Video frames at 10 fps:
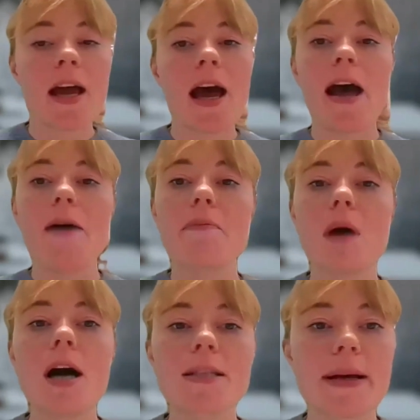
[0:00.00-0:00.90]

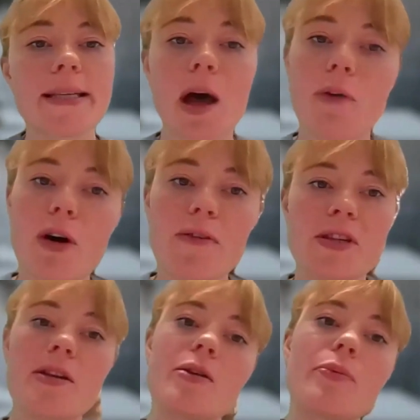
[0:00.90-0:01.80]
ask myself
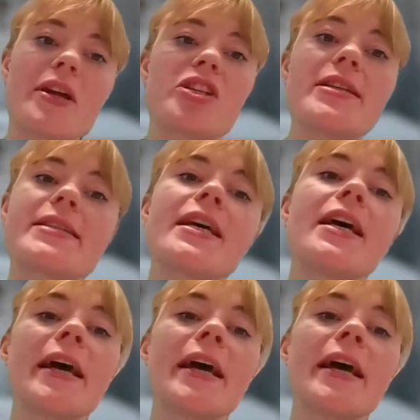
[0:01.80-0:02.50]
often, which is,